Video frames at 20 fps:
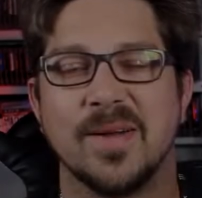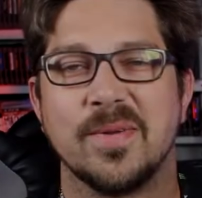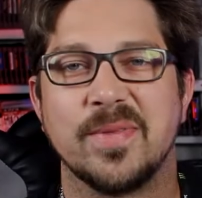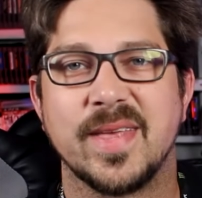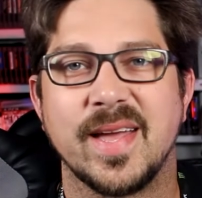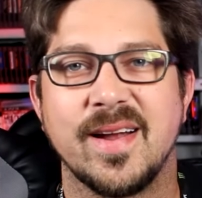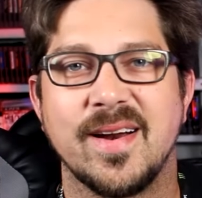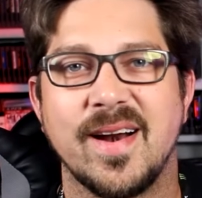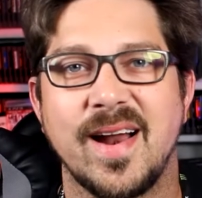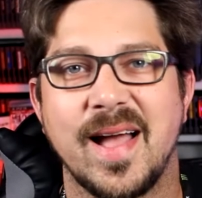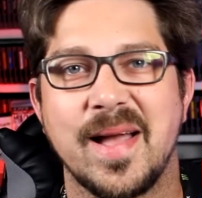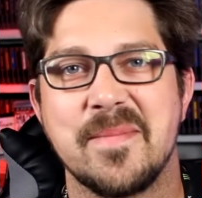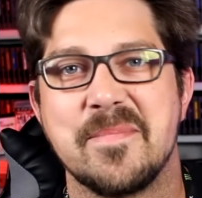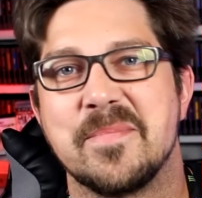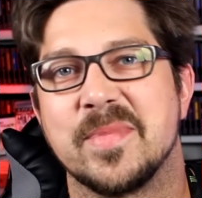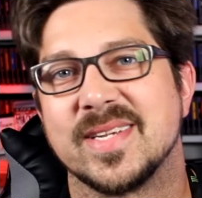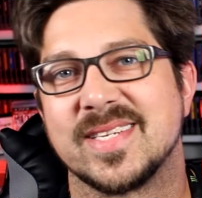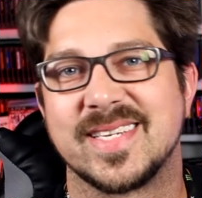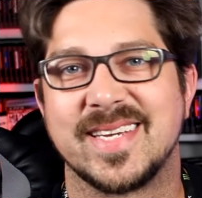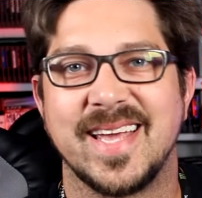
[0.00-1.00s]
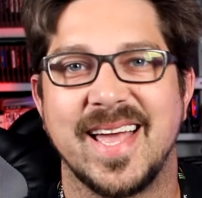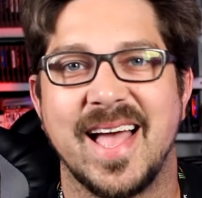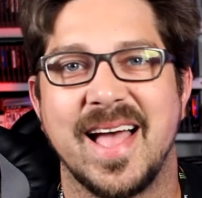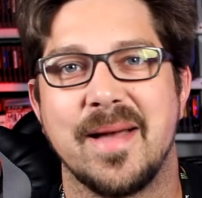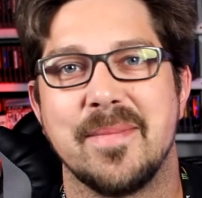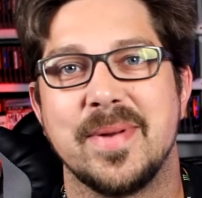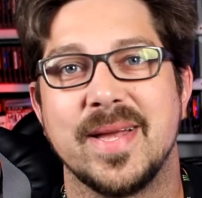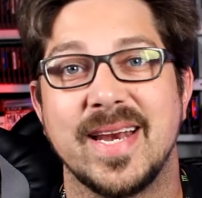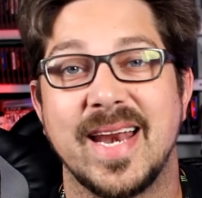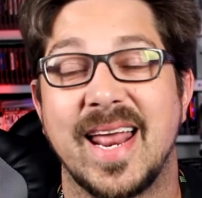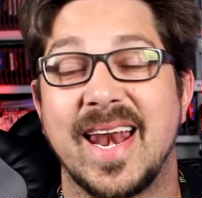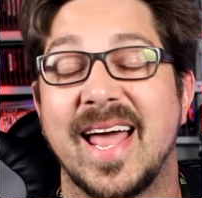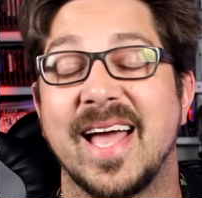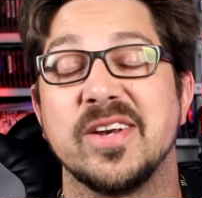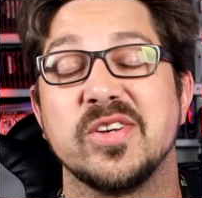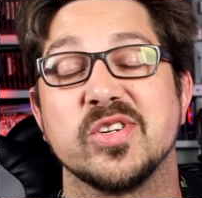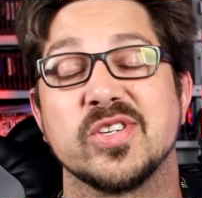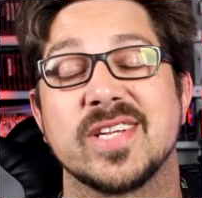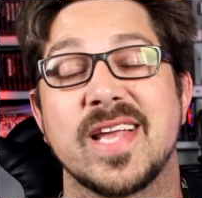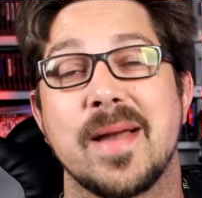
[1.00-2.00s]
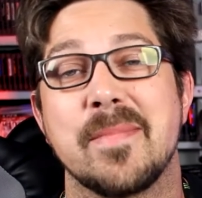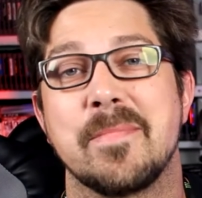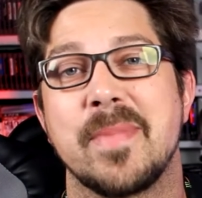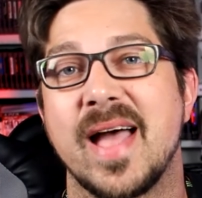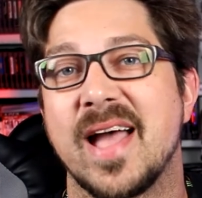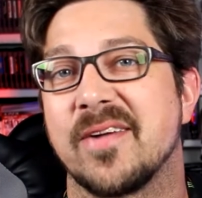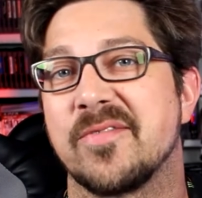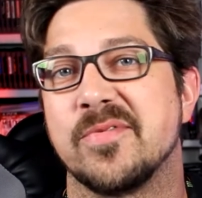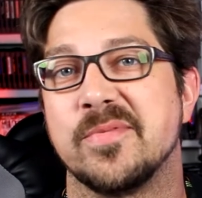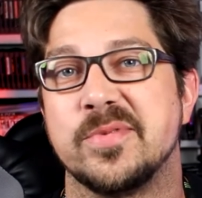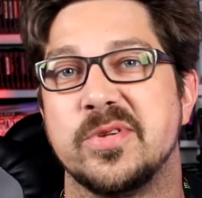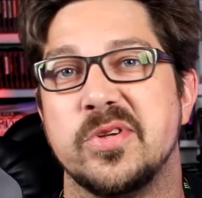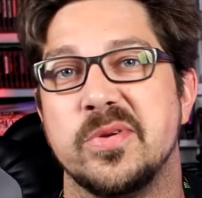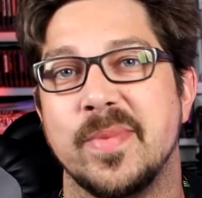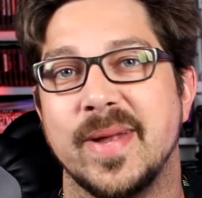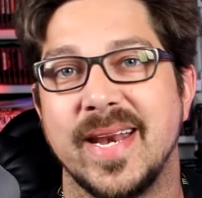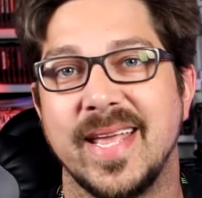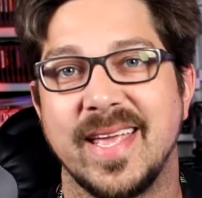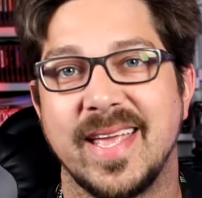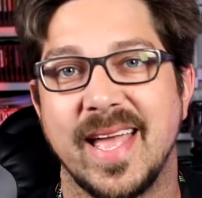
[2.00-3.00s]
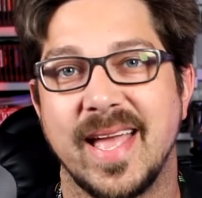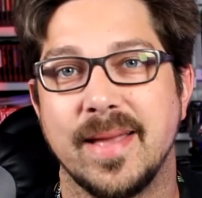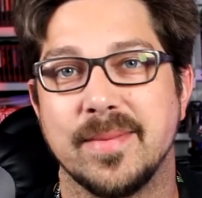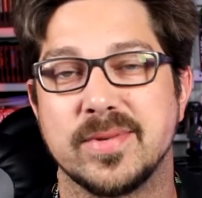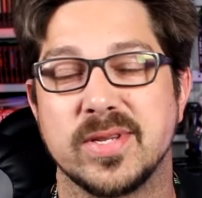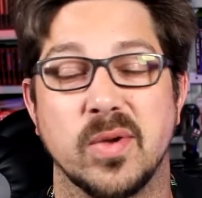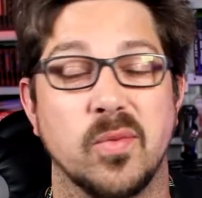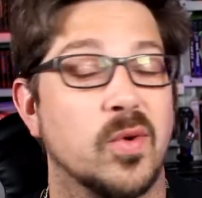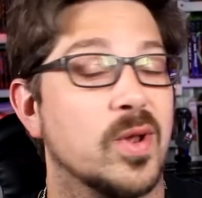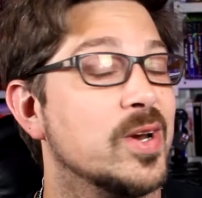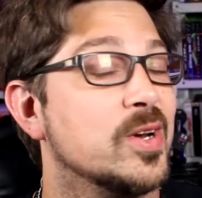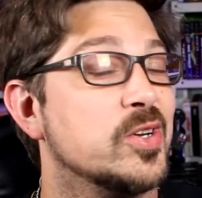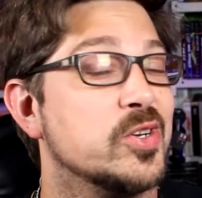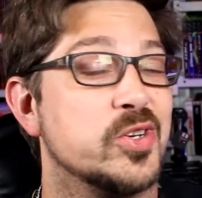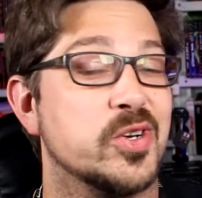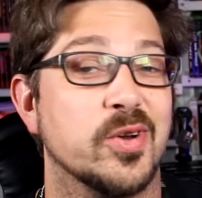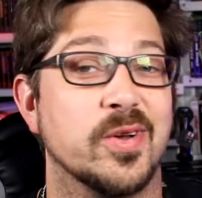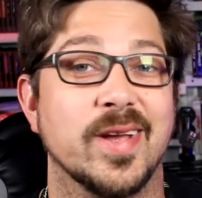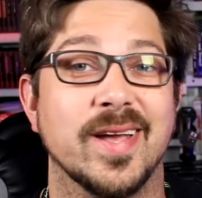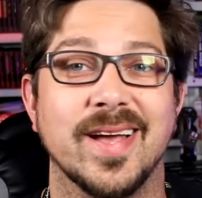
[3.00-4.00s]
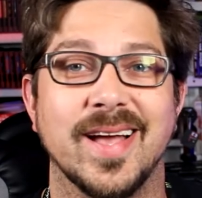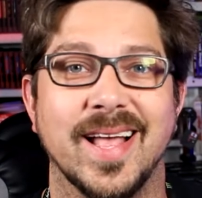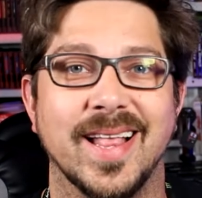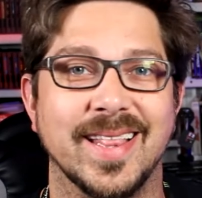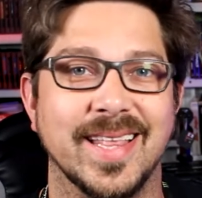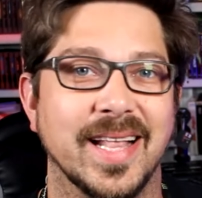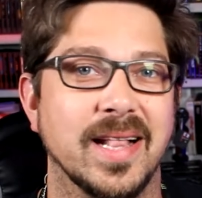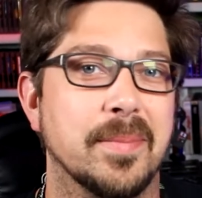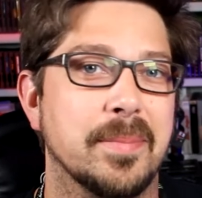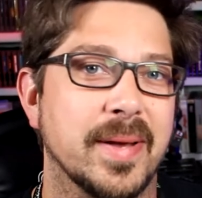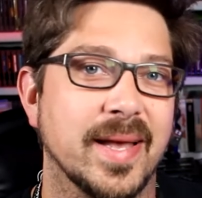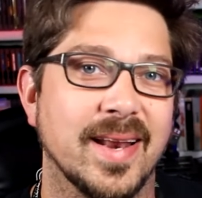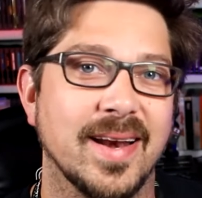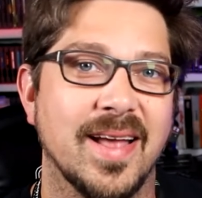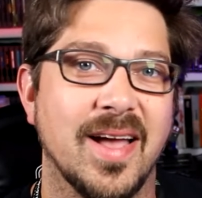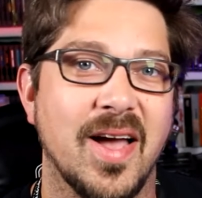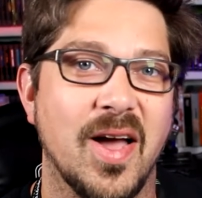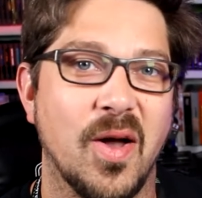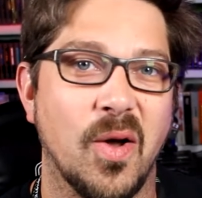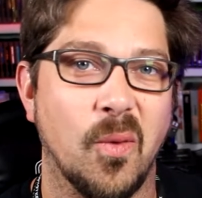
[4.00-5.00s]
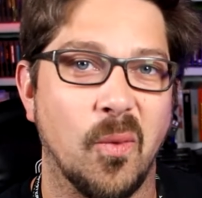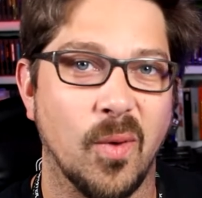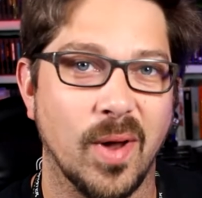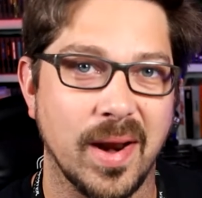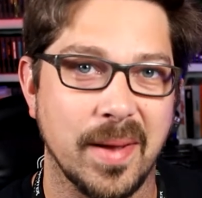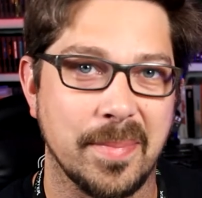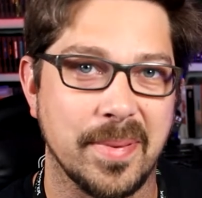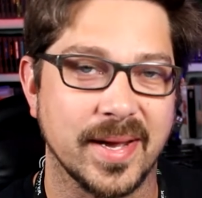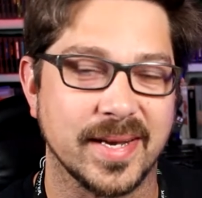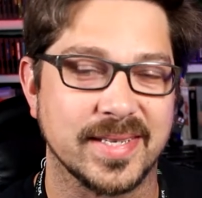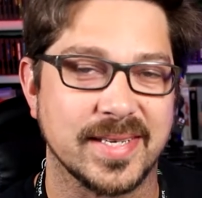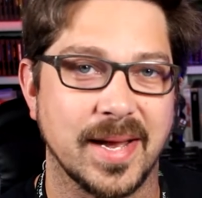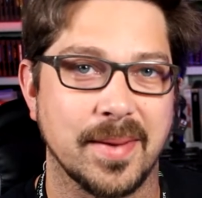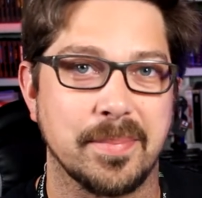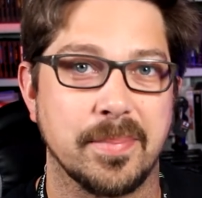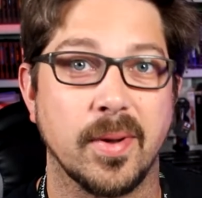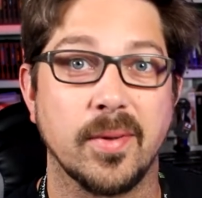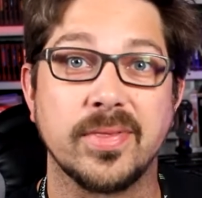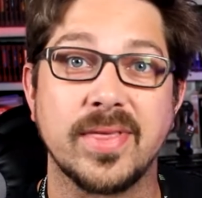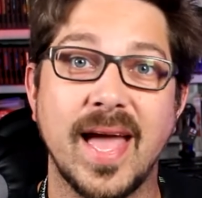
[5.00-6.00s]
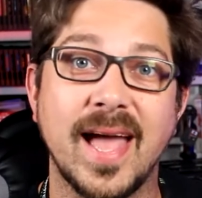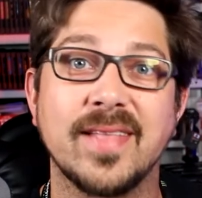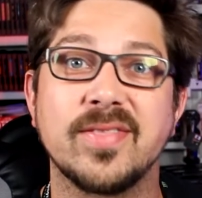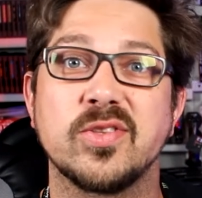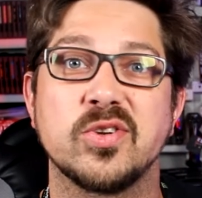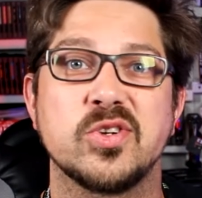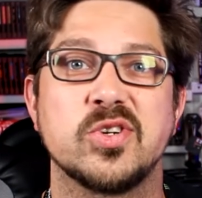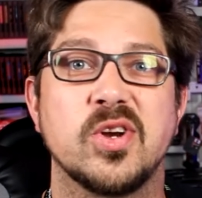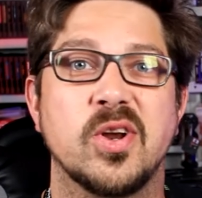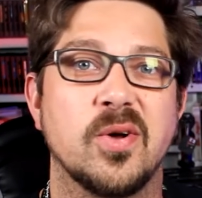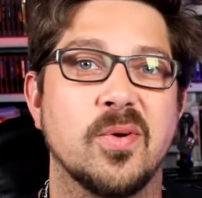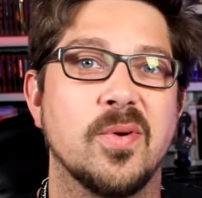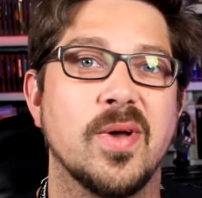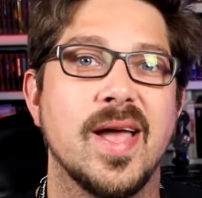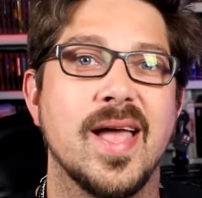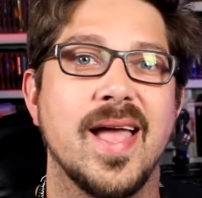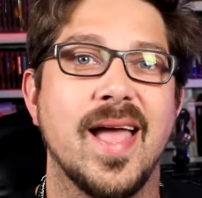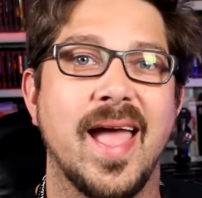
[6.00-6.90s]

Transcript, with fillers: Hello there, I'm Musty Hobbit, and I just got back from Too Many Games, and I wanted to show you a little bit of what I picked up both at the show